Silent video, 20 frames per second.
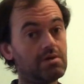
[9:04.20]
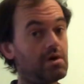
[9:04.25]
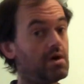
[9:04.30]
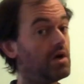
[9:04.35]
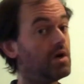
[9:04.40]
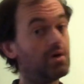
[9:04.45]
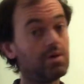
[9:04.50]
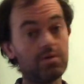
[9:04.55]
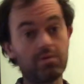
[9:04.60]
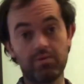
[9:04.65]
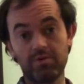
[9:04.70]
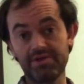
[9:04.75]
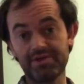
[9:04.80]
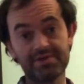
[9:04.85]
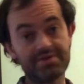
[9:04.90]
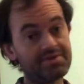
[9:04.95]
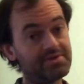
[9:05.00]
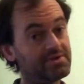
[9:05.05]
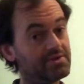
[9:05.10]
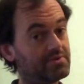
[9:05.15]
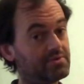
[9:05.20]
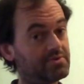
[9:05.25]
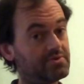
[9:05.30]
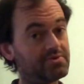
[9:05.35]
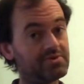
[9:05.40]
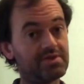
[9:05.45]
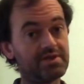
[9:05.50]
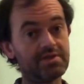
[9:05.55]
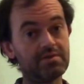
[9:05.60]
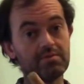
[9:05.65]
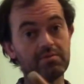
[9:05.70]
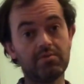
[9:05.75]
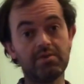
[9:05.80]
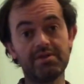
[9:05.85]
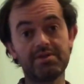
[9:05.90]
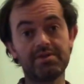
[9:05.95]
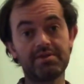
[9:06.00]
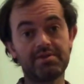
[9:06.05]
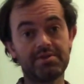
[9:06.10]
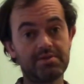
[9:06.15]
or 1, 2, 3,
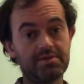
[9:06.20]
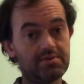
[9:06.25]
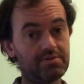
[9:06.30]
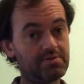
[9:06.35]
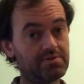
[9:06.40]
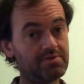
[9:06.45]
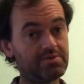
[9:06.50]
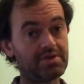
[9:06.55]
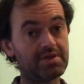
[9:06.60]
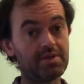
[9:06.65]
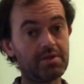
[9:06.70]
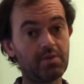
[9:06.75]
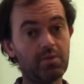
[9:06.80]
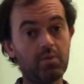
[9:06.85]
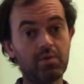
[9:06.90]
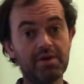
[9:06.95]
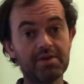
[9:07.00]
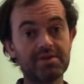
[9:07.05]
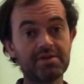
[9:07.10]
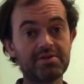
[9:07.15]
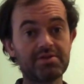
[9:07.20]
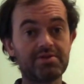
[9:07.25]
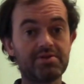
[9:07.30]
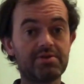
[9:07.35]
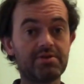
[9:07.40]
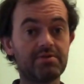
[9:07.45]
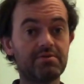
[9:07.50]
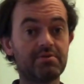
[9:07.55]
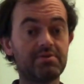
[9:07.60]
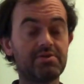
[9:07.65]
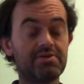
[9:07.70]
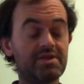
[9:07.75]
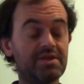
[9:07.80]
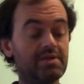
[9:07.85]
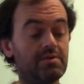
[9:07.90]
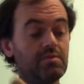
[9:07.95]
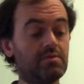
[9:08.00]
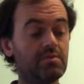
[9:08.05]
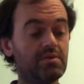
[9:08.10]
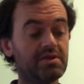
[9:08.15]
1, 2, 3, 1, 2,
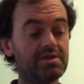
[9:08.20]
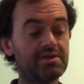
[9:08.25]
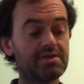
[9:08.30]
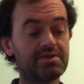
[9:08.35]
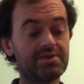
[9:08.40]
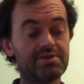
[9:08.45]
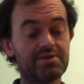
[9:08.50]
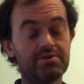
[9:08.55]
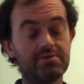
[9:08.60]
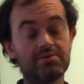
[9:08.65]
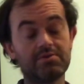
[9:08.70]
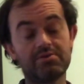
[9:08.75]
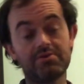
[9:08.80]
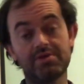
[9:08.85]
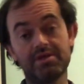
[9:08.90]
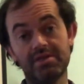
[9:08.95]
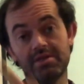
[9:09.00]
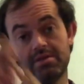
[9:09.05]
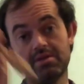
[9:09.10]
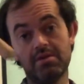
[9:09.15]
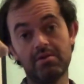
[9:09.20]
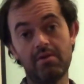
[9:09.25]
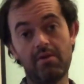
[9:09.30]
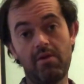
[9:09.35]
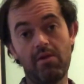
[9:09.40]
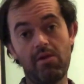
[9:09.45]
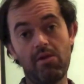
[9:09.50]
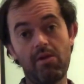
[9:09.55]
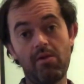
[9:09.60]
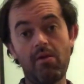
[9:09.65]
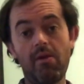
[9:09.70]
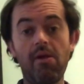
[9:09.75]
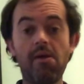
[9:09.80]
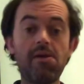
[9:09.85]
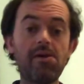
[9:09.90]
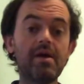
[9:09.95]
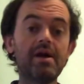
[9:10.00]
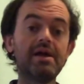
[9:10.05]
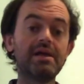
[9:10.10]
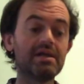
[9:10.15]
3, 1, 2, 3.
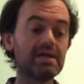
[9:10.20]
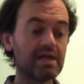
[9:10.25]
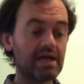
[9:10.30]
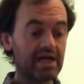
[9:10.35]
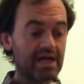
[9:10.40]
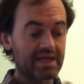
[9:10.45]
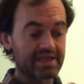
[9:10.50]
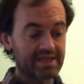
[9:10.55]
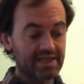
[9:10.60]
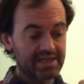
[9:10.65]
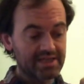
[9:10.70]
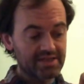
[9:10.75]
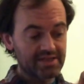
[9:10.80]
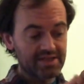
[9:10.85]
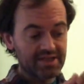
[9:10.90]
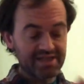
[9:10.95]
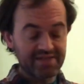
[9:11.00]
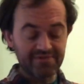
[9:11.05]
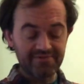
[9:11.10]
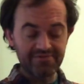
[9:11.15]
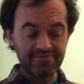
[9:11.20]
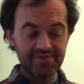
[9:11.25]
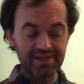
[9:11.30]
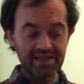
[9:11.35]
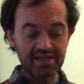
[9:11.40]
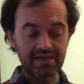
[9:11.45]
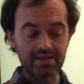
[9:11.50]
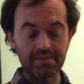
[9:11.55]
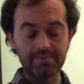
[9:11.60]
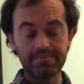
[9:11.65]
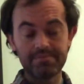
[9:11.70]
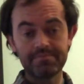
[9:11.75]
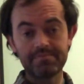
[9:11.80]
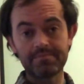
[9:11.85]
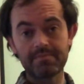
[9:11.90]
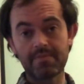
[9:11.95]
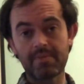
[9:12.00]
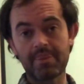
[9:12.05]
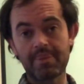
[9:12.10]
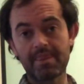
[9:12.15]
And then you get the feel
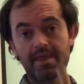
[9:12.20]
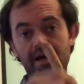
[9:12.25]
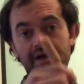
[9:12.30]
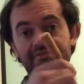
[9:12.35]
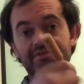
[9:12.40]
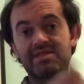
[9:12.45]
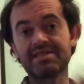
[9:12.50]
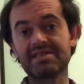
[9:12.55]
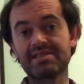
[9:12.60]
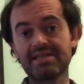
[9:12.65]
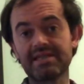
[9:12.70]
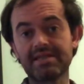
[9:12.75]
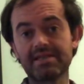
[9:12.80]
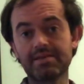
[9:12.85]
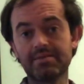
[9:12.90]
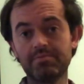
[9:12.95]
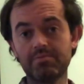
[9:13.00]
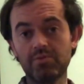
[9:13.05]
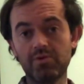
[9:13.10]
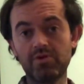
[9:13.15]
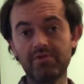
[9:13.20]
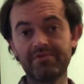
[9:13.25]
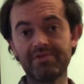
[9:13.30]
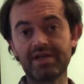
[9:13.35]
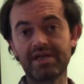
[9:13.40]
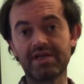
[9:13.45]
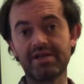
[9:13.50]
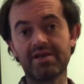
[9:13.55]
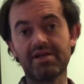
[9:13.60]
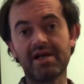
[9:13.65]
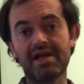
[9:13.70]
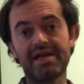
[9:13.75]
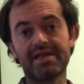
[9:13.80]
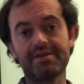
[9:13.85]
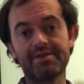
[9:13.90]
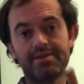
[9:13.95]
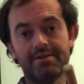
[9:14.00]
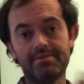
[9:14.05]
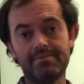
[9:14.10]
of the stick moving in your hand.